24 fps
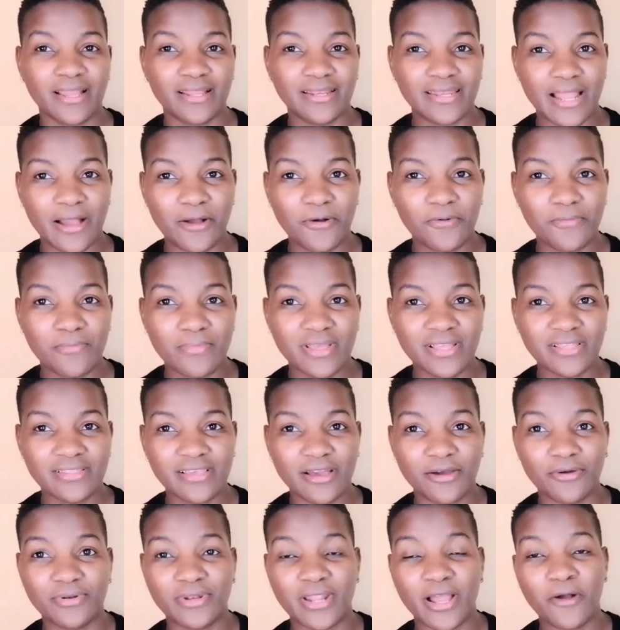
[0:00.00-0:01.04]

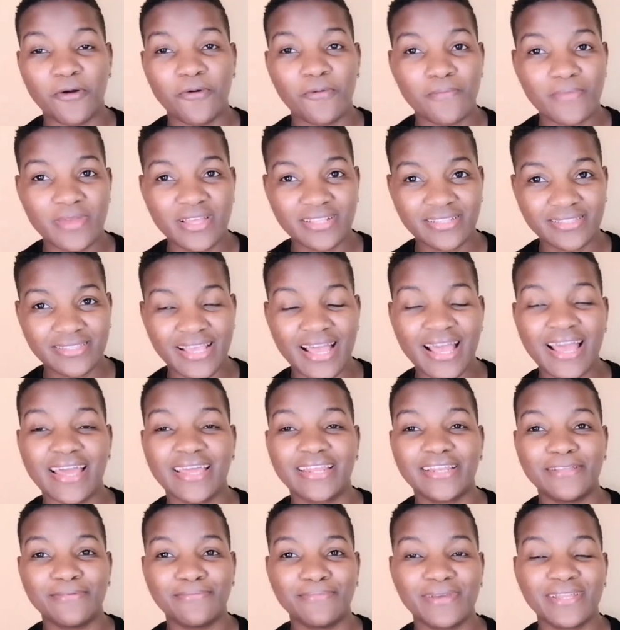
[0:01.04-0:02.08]
Nahumicha or Nahumita,
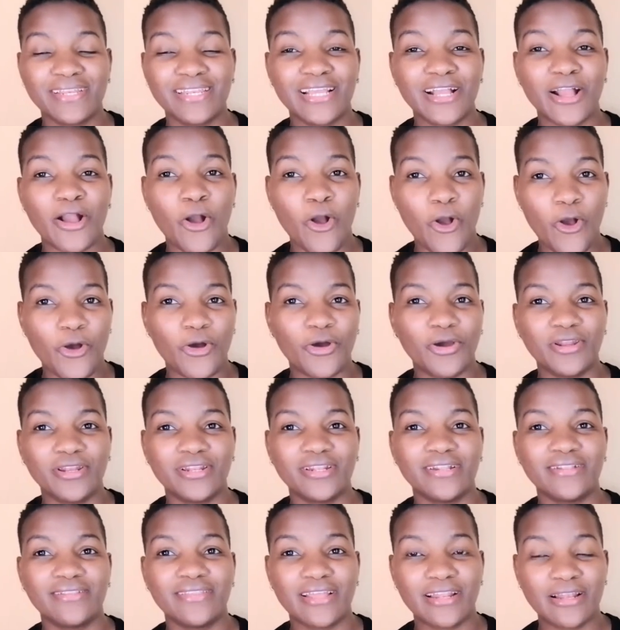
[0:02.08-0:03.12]
depending
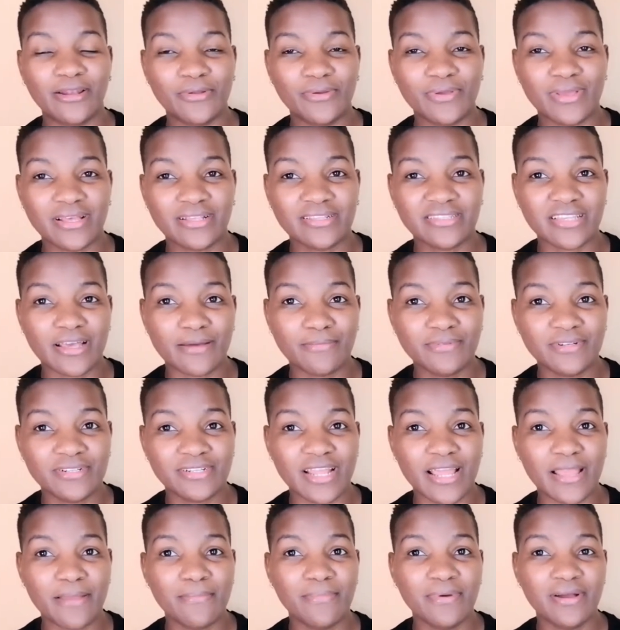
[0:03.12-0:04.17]
on the Luhya
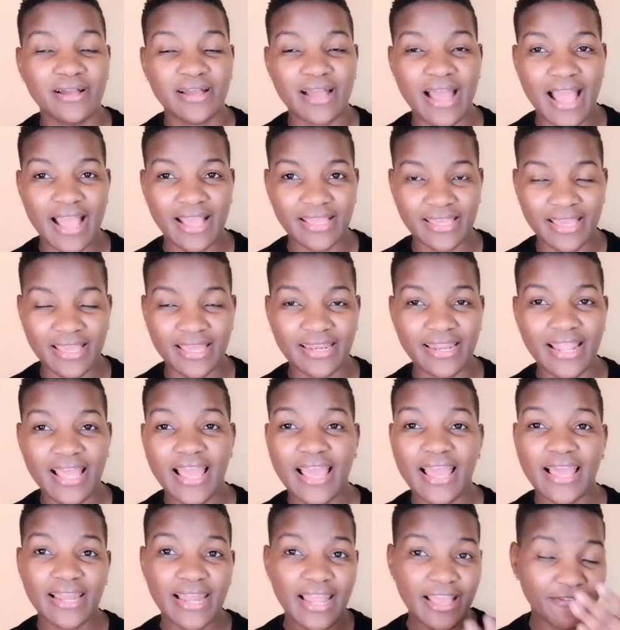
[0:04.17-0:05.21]
sub-tribe again.
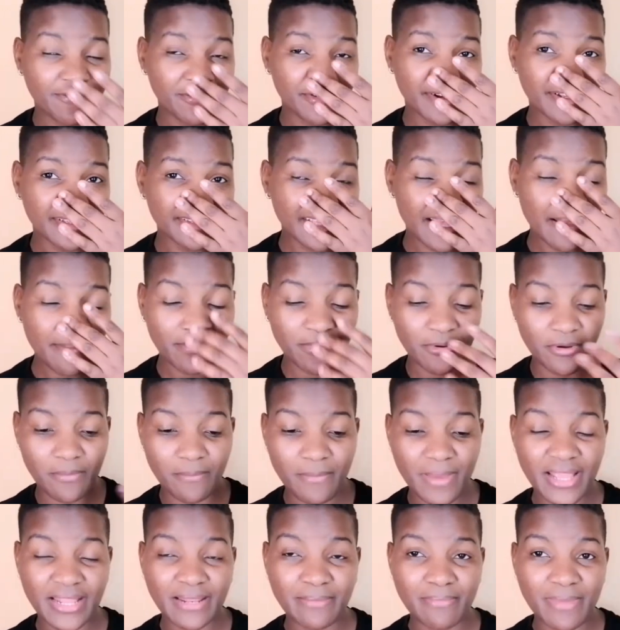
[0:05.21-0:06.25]
Like, for example,
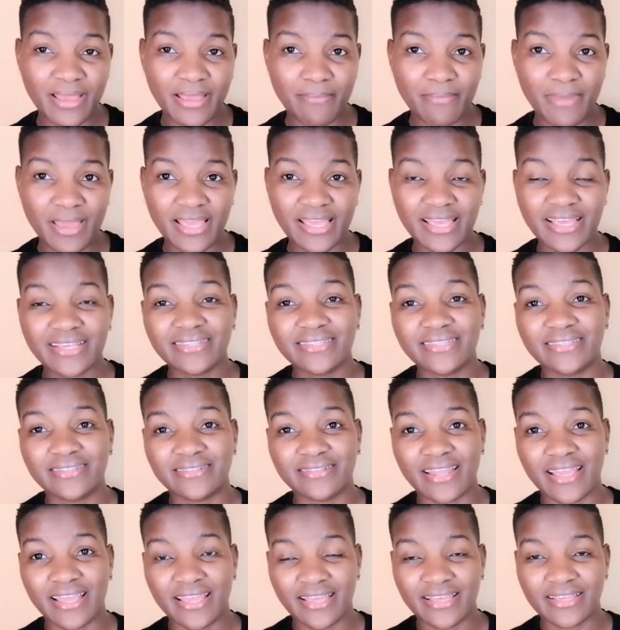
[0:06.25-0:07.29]
my case is
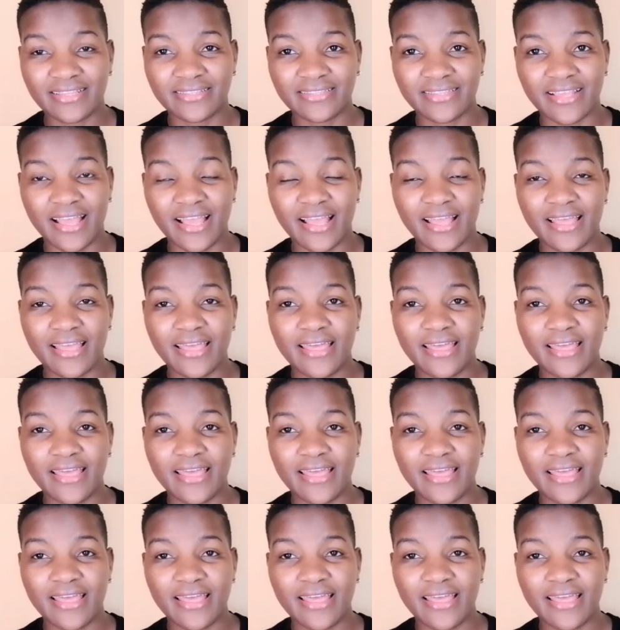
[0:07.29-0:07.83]
Nekesa.